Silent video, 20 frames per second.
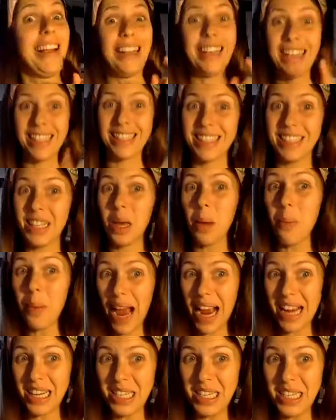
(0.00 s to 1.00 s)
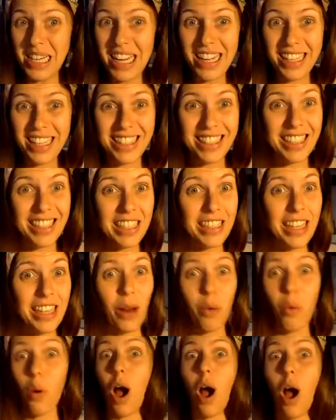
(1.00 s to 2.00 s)
Gets a little passionate. He's
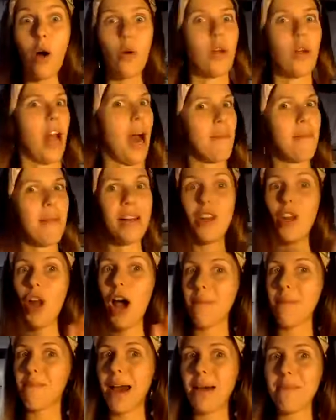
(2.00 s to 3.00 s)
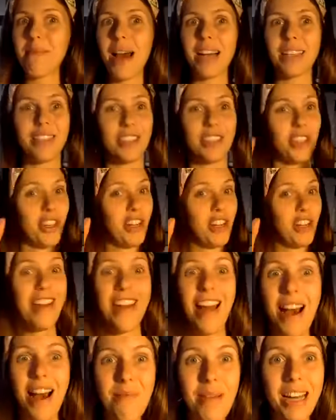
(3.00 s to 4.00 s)
like, whoa, not my, not my master,
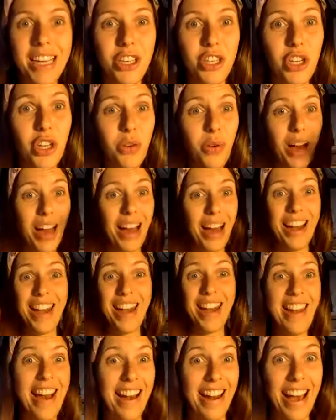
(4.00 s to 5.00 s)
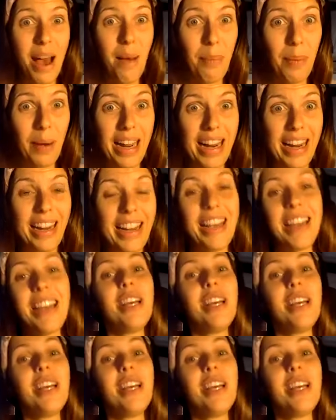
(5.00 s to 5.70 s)
not my Yeshua, not happening.